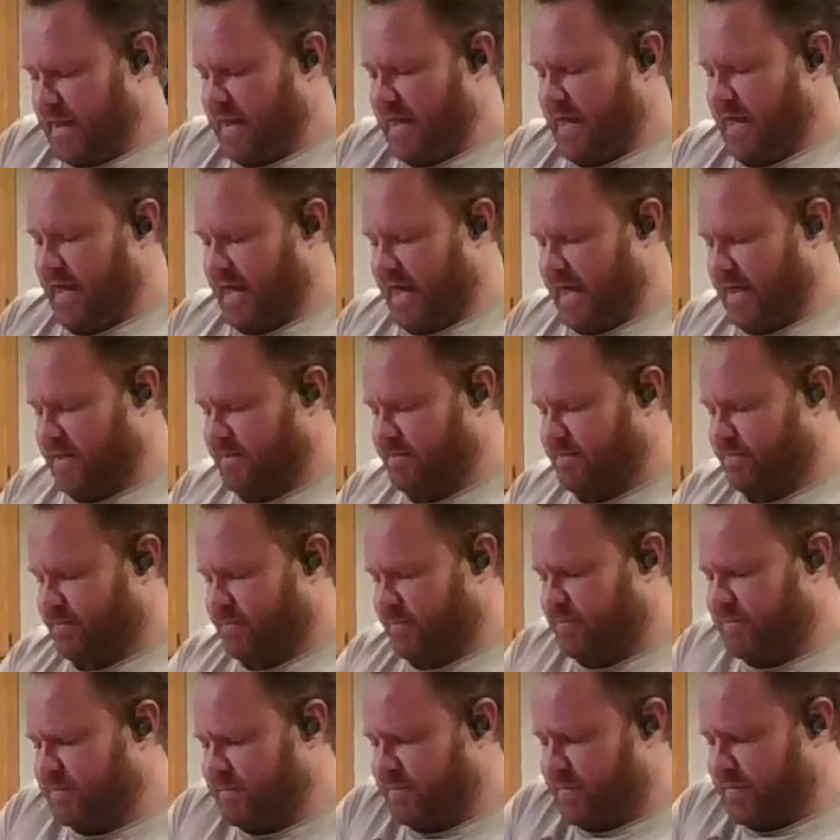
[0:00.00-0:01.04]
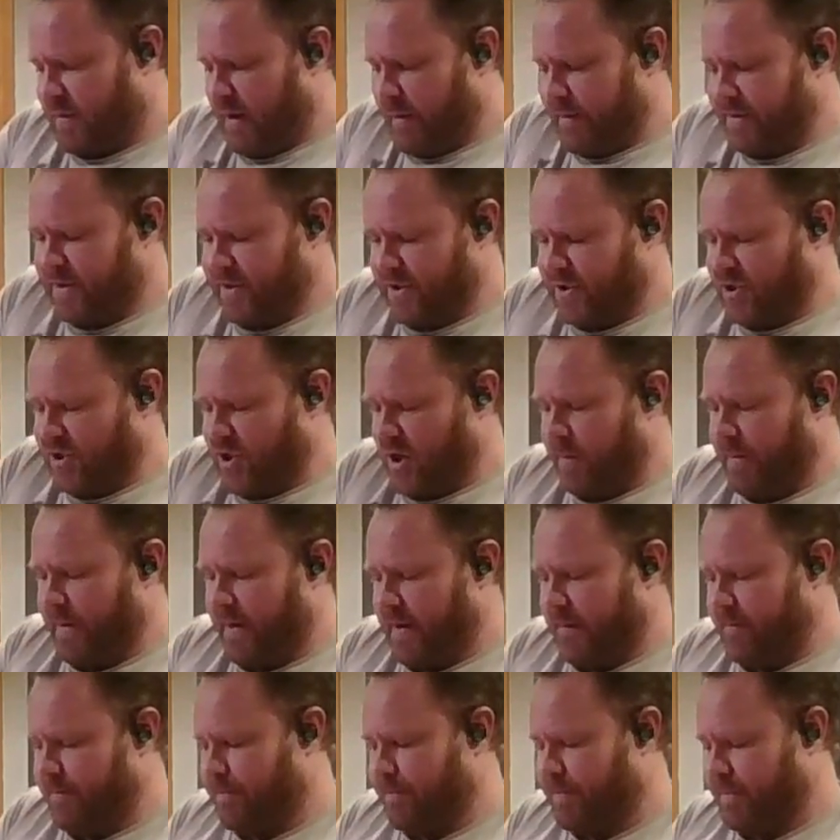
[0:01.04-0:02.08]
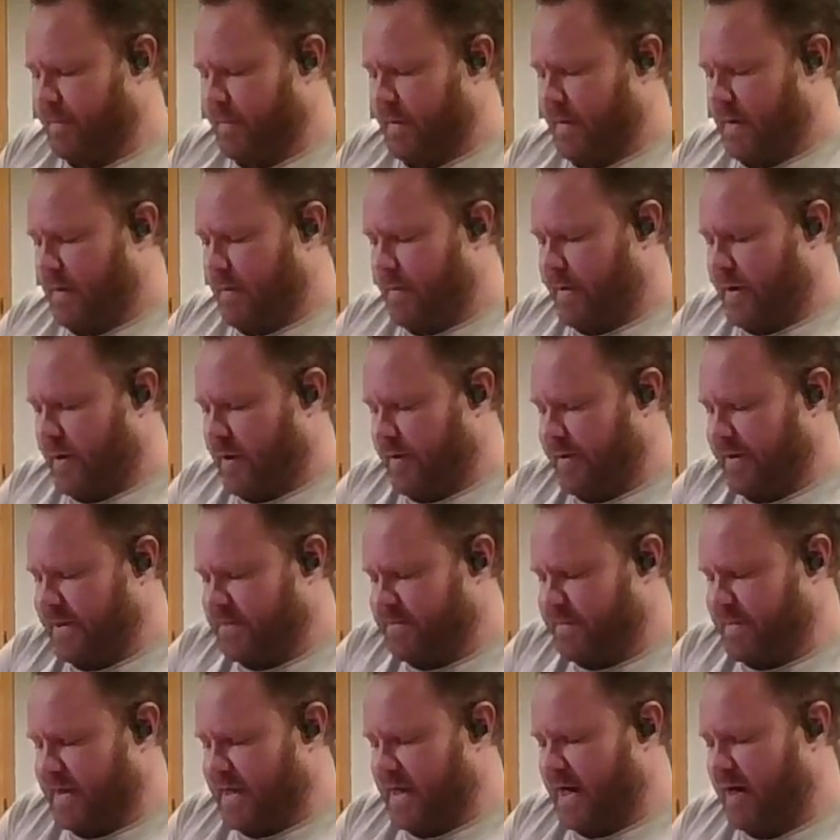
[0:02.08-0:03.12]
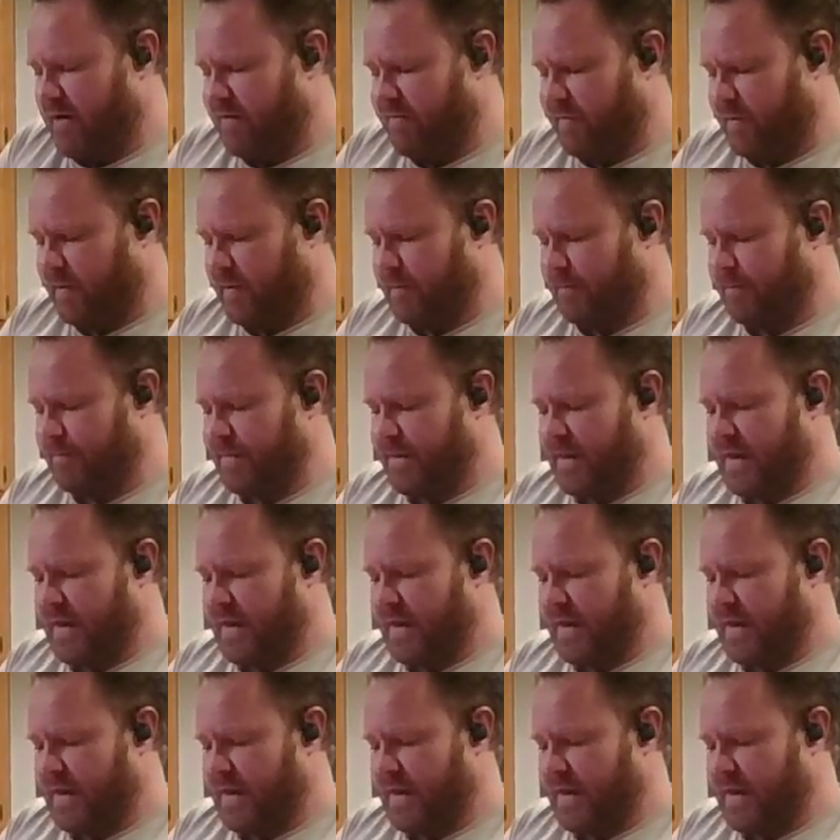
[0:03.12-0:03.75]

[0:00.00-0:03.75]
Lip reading: again, probably just sharpen it. But always be careful.